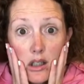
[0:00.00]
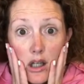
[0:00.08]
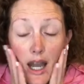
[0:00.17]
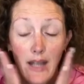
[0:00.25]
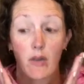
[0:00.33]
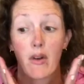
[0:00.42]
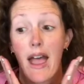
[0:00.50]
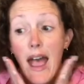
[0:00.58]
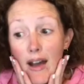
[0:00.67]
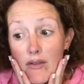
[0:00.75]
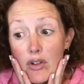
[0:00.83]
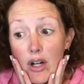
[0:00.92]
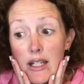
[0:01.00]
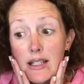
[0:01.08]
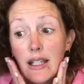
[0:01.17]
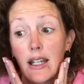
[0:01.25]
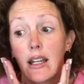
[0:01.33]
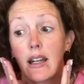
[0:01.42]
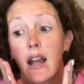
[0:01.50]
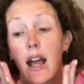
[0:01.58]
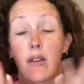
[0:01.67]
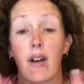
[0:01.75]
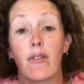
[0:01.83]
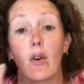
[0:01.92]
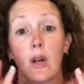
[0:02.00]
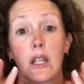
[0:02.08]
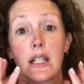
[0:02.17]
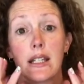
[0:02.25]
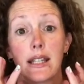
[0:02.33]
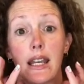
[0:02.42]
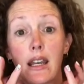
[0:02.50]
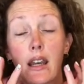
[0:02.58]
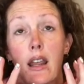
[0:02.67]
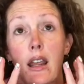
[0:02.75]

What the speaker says: I don't have dry skin. I don't have oily skin.